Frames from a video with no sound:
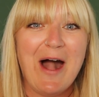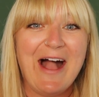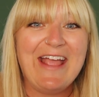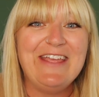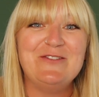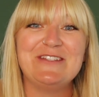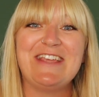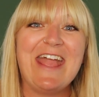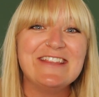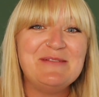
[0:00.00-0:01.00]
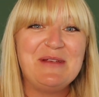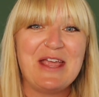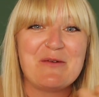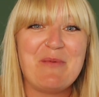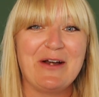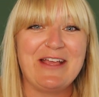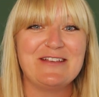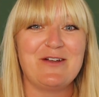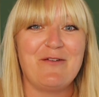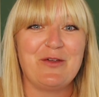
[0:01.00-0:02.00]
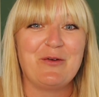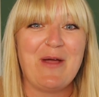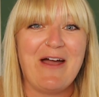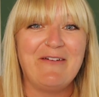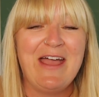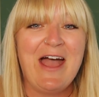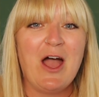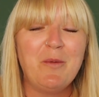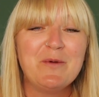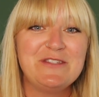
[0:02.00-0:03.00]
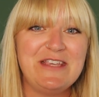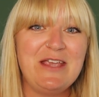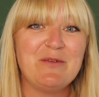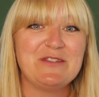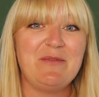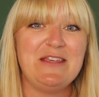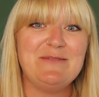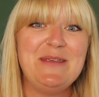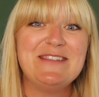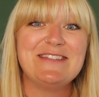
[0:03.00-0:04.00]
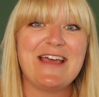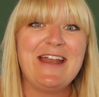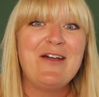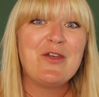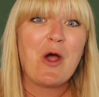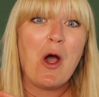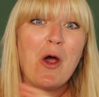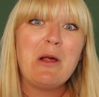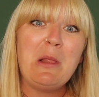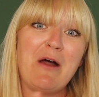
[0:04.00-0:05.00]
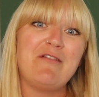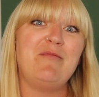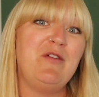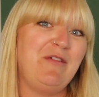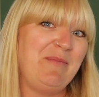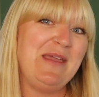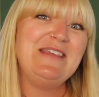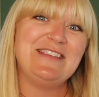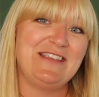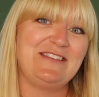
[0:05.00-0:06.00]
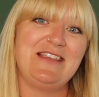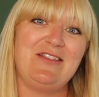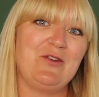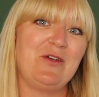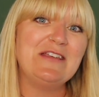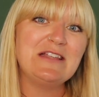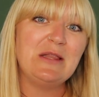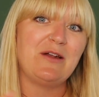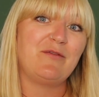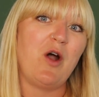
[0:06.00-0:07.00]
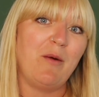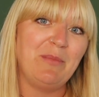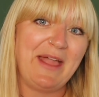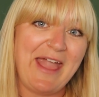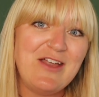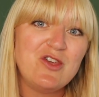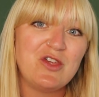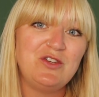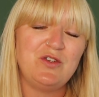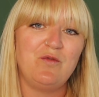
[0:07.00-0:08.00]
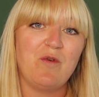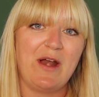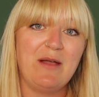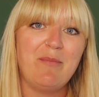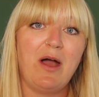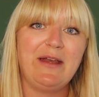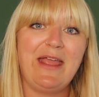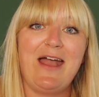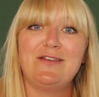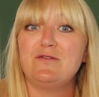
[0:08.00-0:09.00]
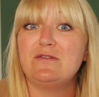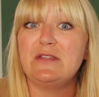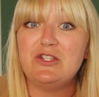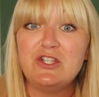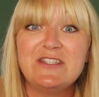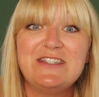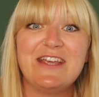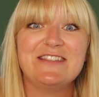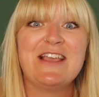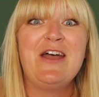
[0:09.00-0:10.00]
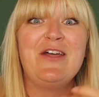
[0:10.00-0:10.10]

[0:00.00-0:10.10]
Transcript: why you just can't seem to get your podcast off the ground, I hope you're seeing with some of these pieces that there are a lot of moving pieces and there is a lot of complication to running a podcast. There's logistics,